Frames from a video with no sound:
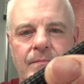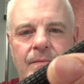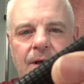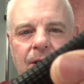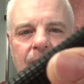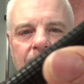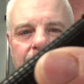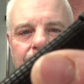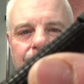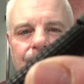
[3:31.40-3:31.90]

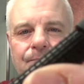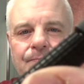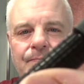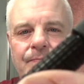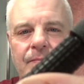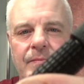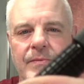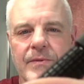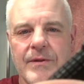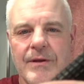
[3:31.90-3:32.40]

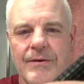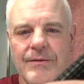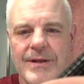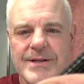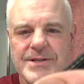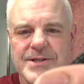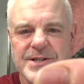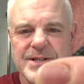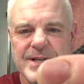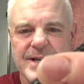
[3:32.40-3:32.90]
Now
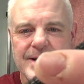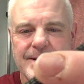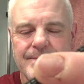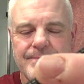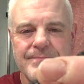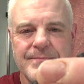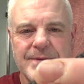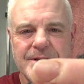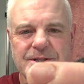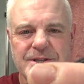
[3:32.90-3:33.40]
this
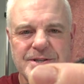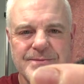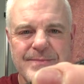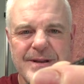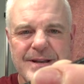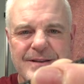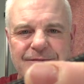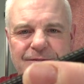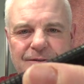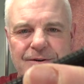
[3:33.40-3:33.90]
is
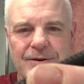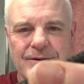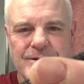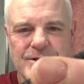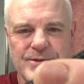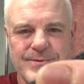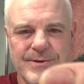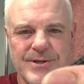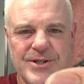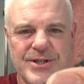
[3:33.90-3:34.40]
made for
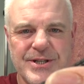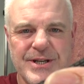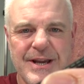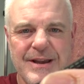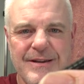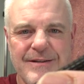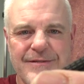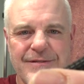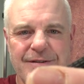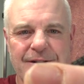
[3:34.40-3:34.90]
Swiss
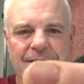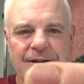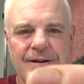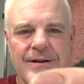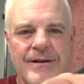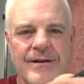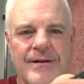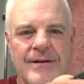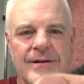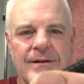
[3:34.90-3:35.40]
Shave
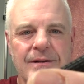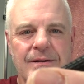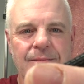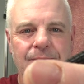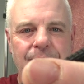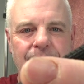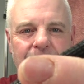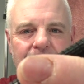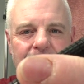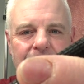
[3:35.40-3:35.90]

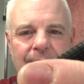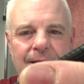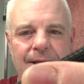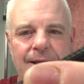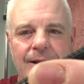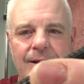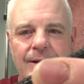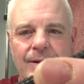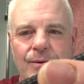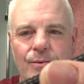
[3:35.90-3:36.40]

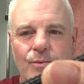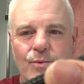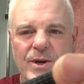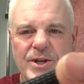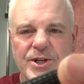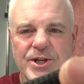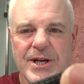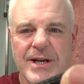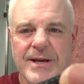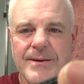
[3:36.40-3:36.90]
by
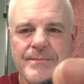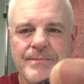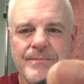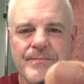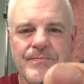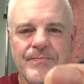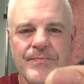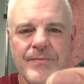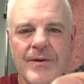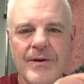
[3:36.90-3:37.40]
Wishy.
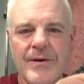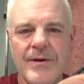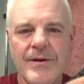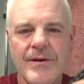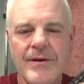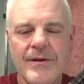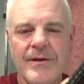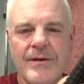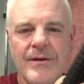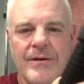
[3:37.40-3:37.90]

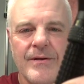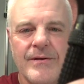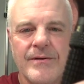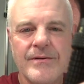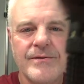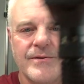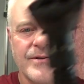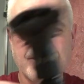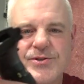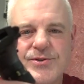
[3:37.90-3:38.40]

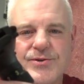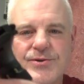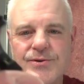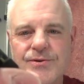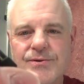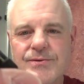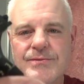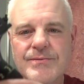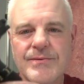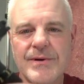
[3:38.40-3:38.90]

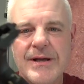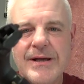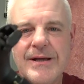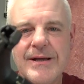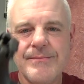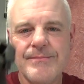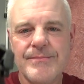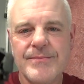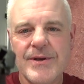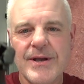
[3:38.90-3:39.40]
So
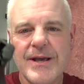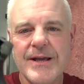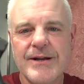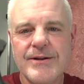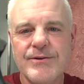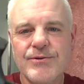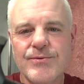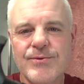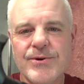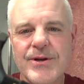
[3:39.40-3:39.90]
you kind
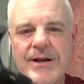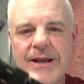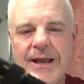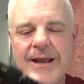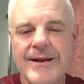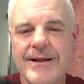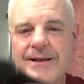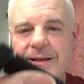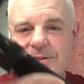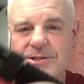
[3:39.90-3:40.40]
of know what you're
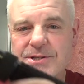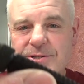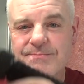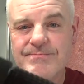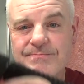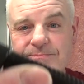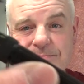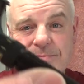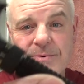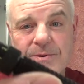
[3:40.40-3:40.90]
getting.
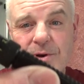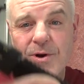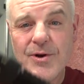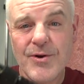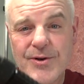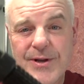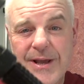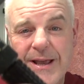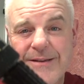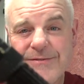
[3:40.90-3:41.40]
It's got a
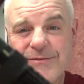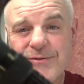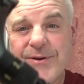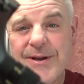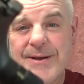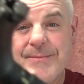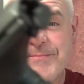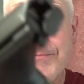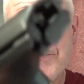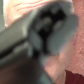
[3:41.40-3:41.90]
good heft
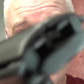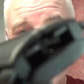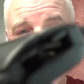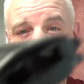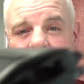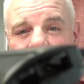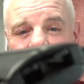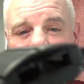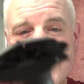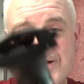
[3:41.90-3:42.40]
to it.
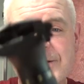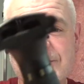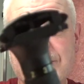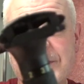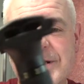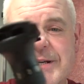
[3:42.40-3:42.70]
It's